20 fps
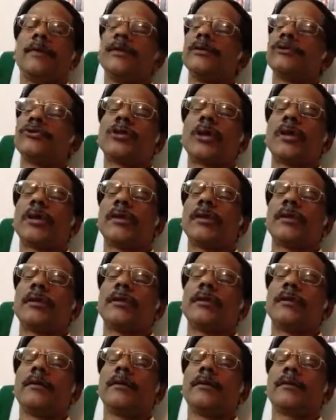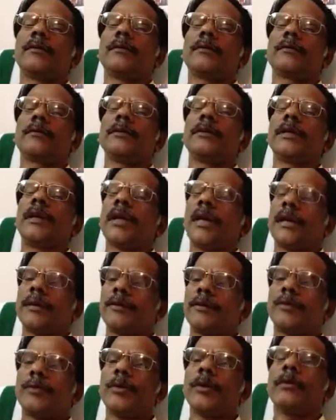studied the
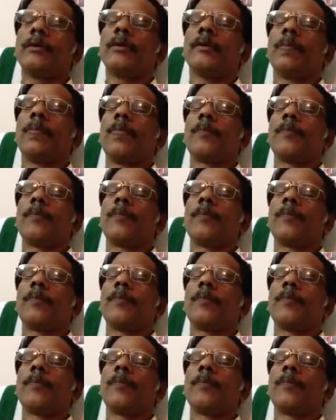anatomy